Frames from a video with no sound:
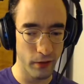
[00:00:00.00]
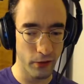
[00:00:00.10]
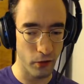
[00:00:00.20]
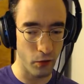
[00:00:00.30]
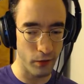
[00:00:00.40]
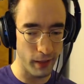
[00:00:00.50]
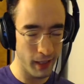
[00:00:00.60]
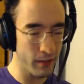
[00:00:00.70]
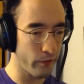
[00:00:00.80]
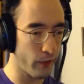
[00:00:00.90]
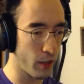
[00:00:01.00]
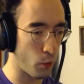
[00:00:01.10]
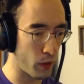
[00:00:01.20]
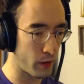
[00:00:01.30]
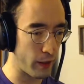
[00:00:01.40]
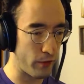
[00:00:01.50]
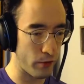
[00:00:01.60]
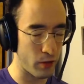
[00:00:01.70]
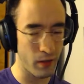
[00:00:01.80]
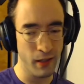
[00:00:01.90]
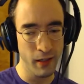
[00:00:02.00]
So they got to fire 1 laser.